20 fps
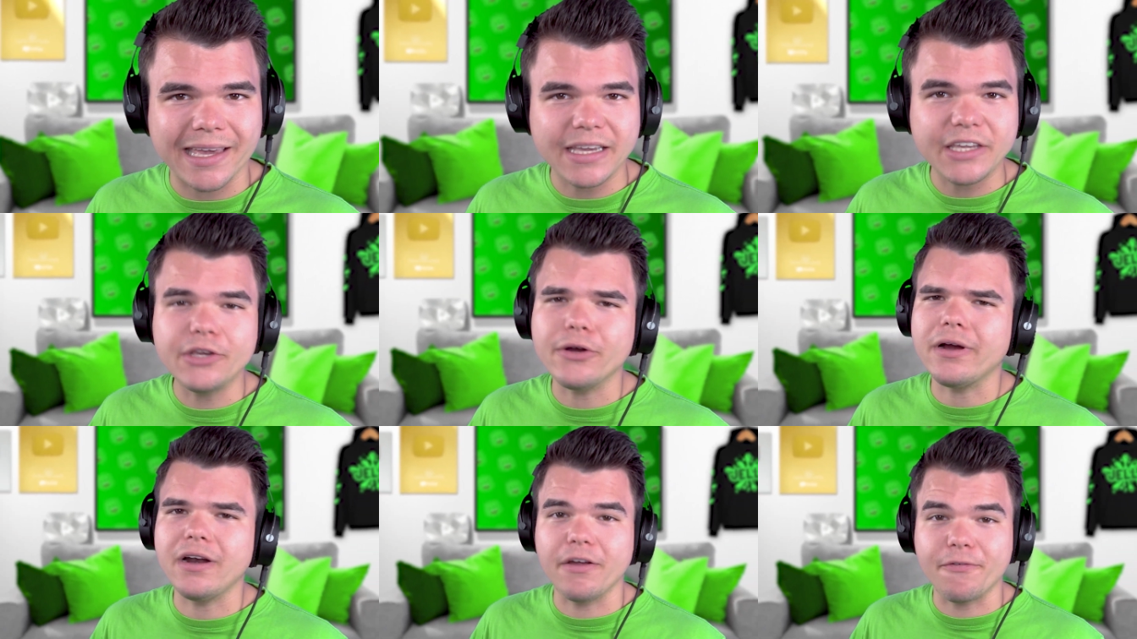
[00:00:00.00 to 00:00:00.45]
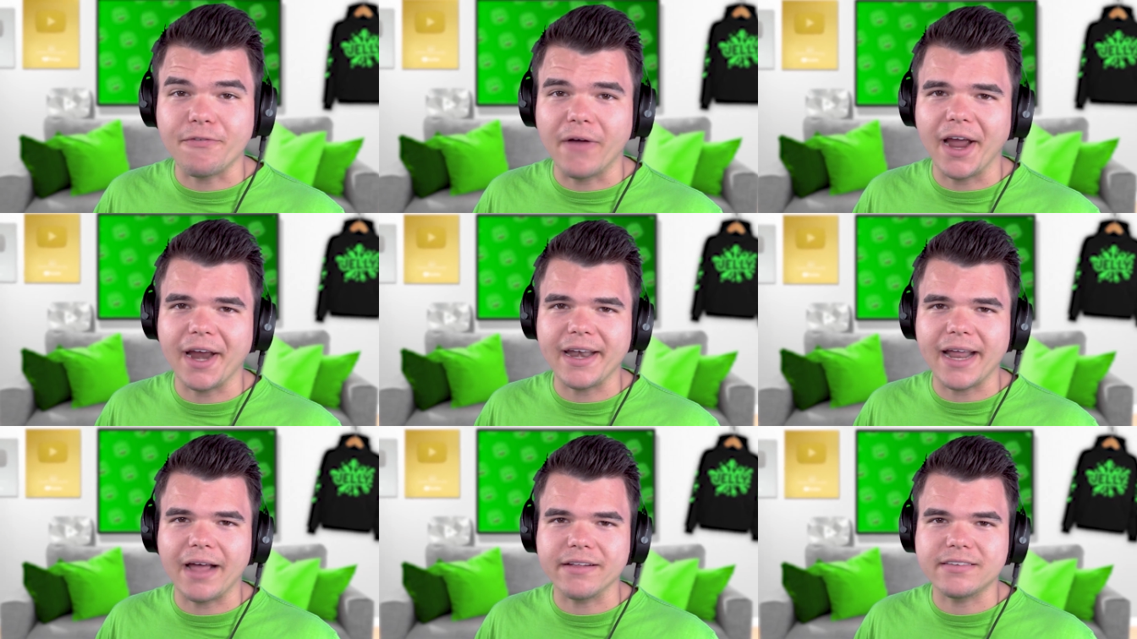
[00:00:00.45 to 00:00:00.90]
You're gonna
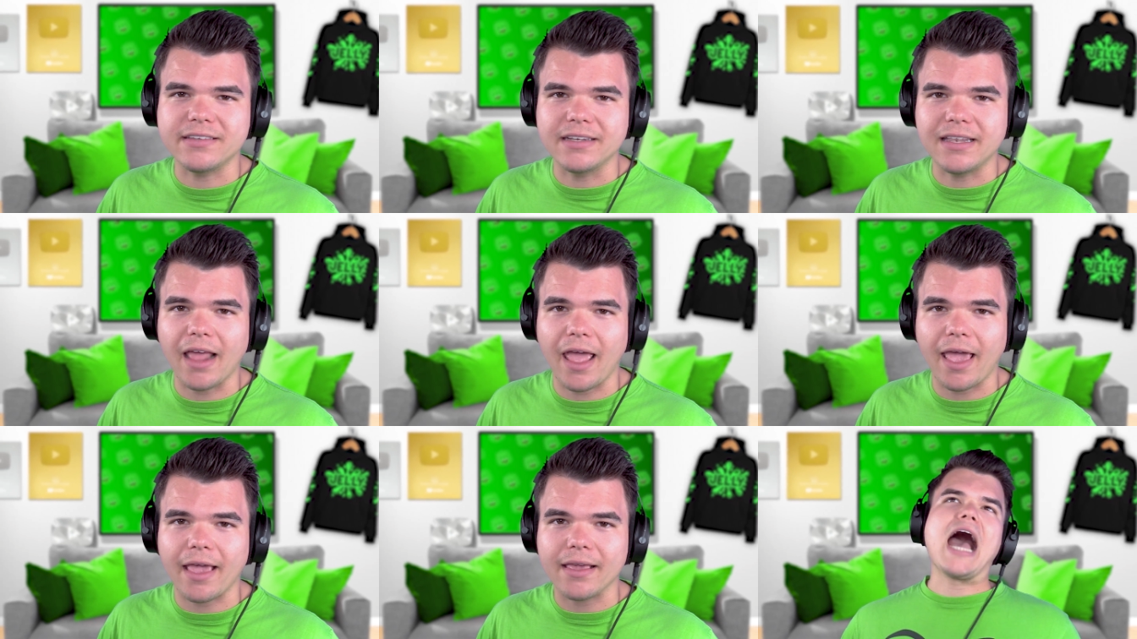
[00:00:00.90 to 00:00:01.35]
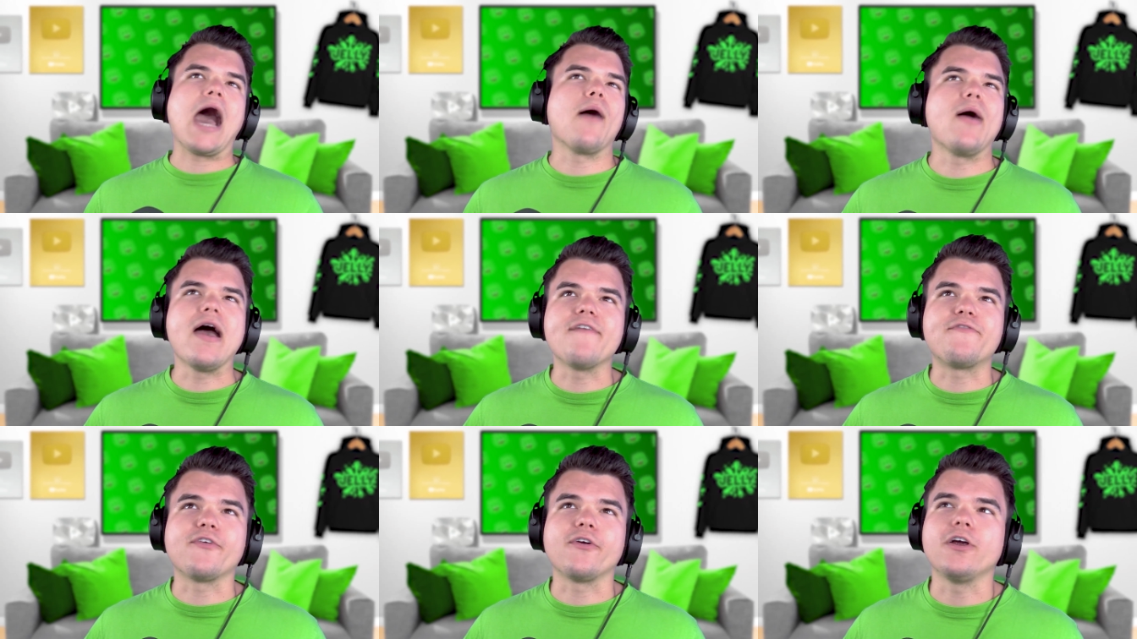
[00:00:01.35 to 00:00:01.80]
find out today.
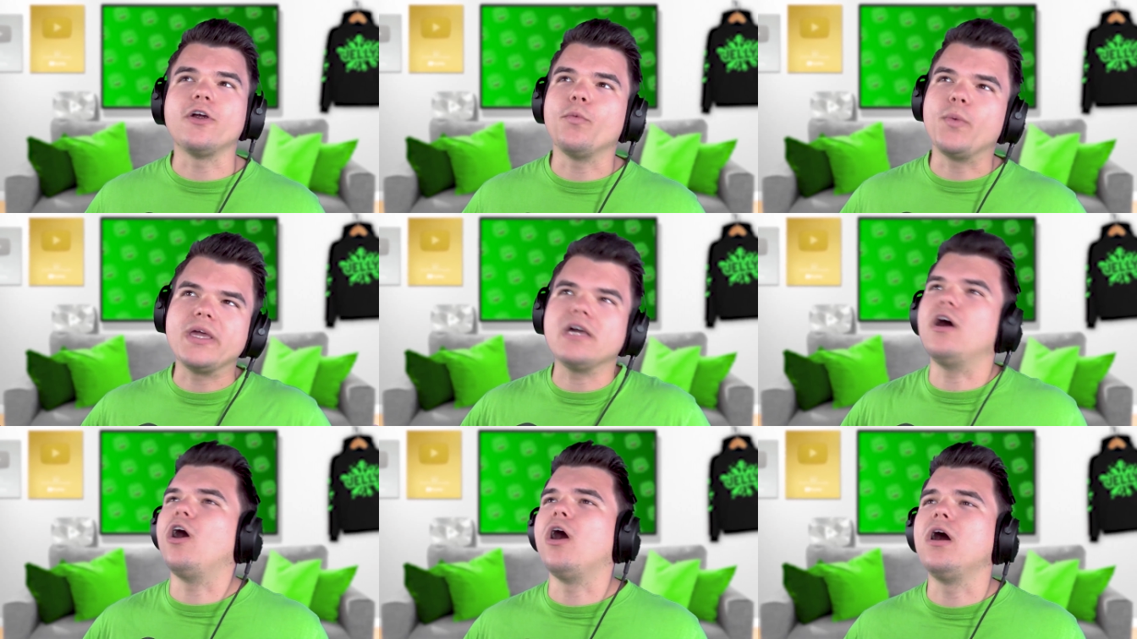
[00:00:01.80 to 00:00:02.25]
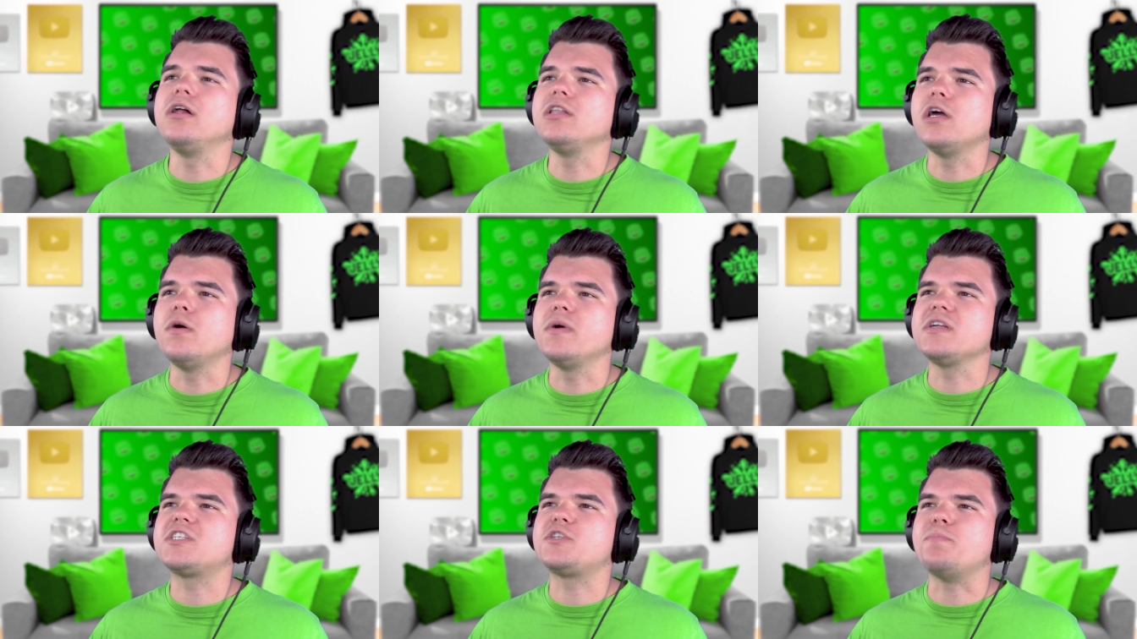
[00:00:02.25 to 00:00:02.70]
However, we all
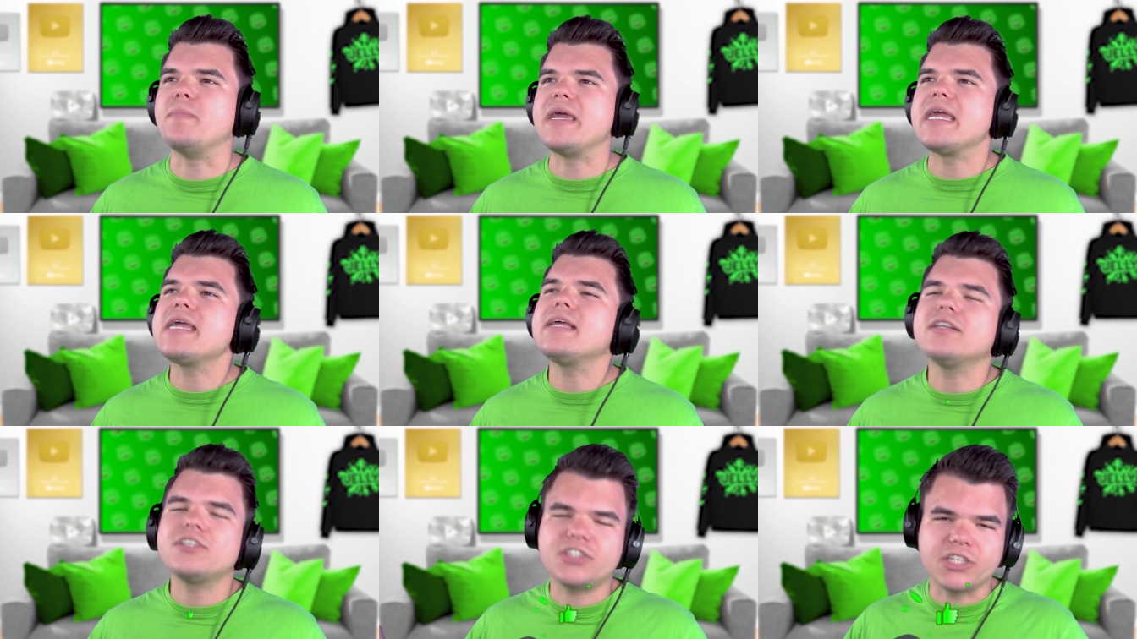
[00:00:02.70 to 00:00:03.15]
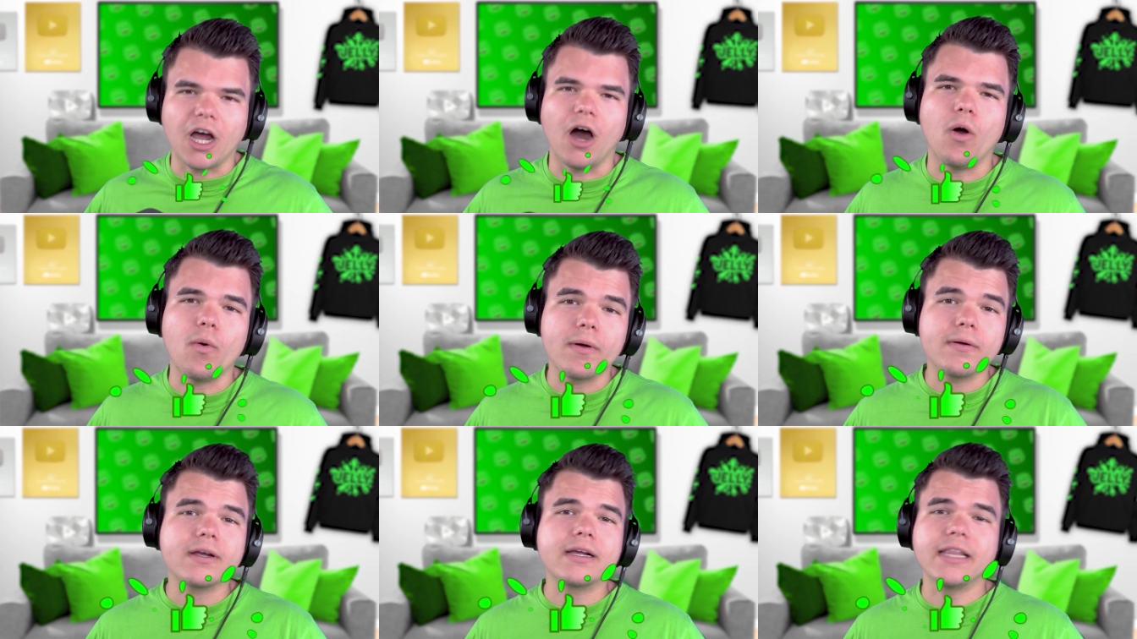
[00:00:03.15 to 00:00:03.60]
know it's me,
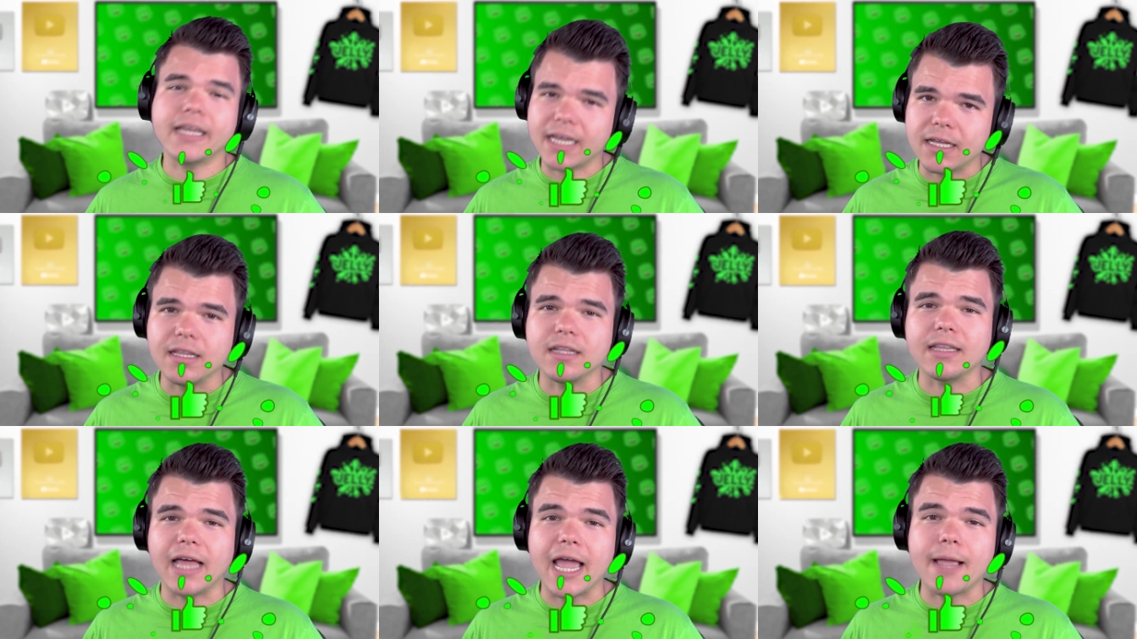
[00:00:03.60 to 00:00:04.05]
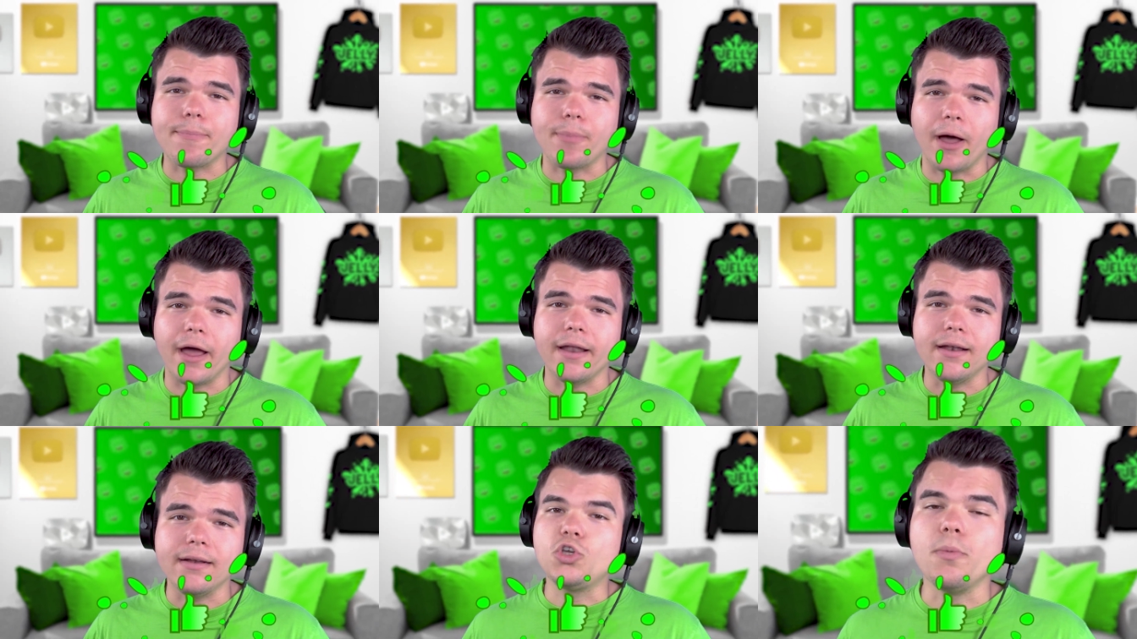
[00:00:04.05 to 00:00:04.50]
so click on the like
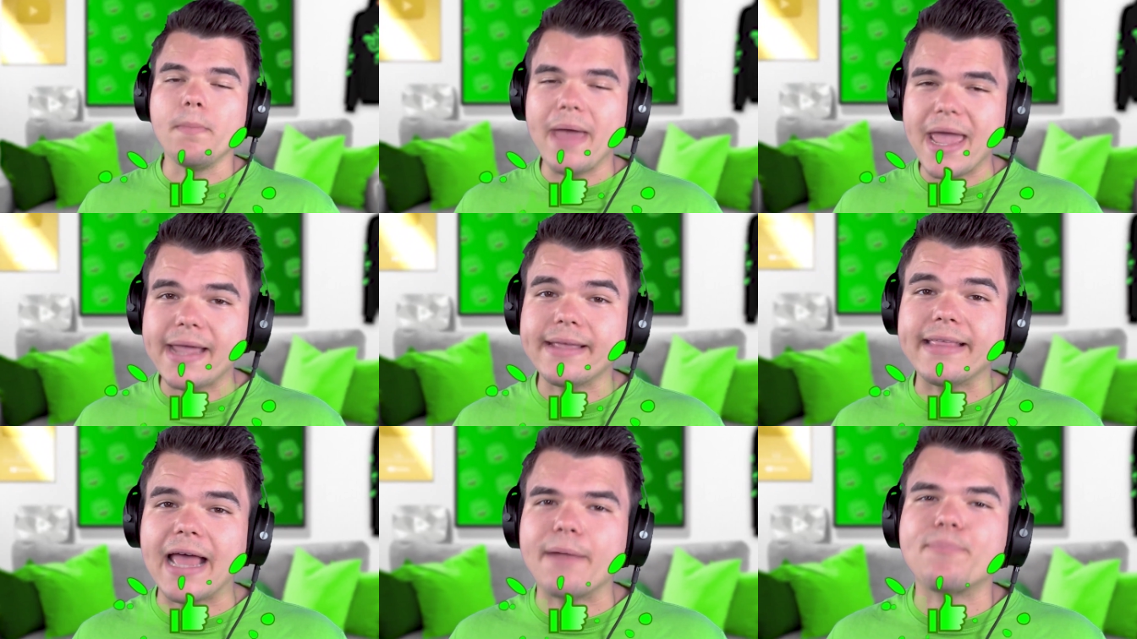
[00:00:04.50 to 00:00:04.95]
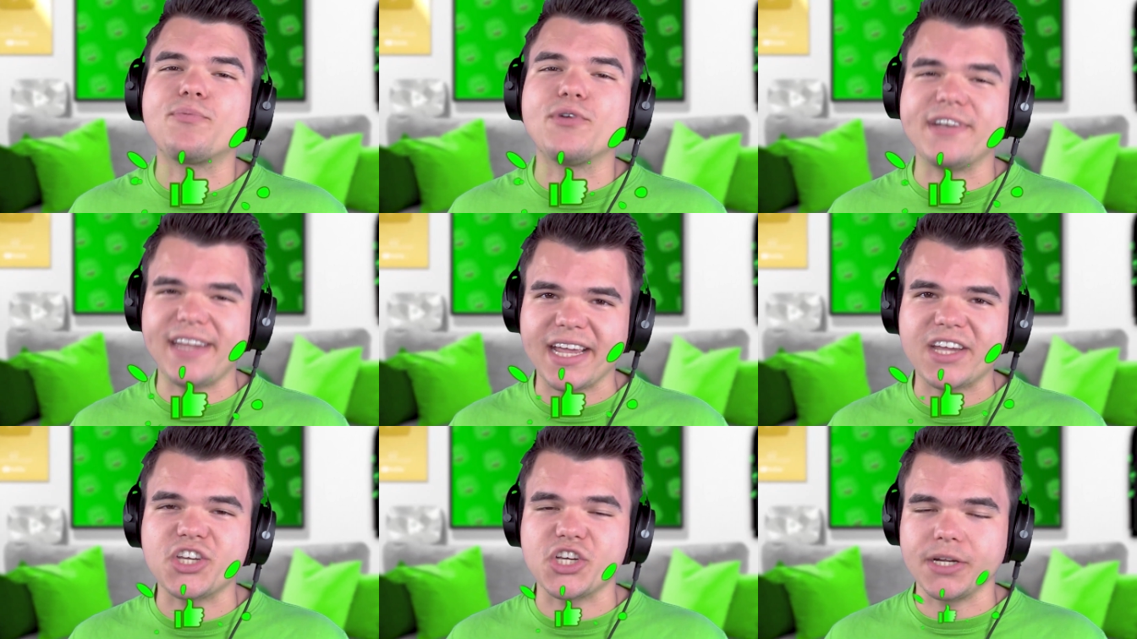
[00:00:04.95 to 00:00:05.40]
button to make that
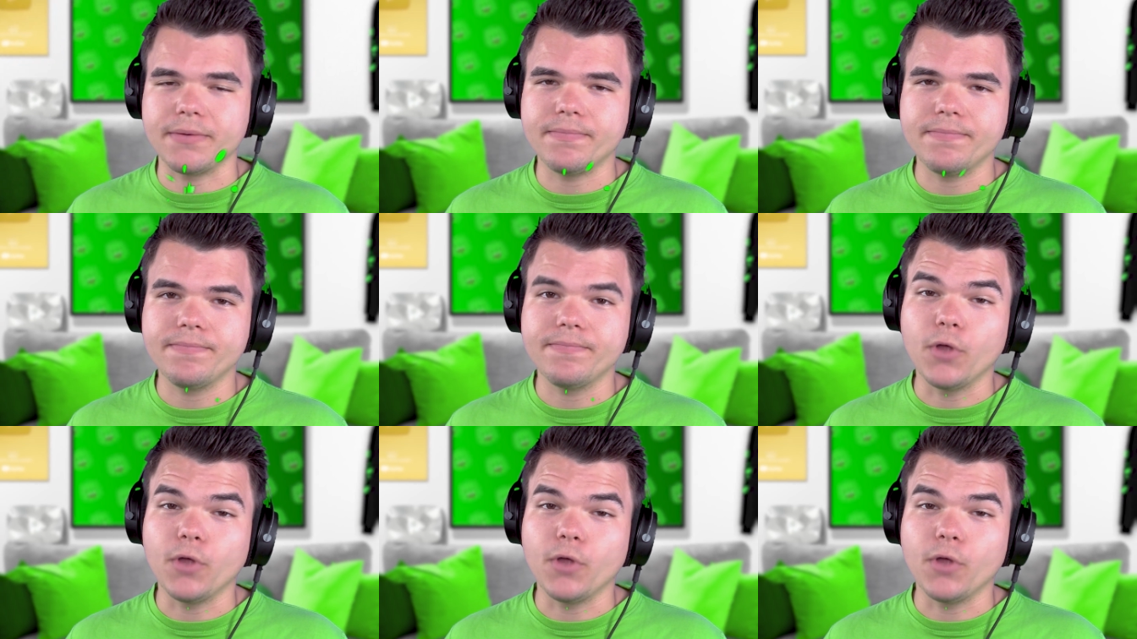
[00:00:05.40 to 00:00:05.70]
prediction,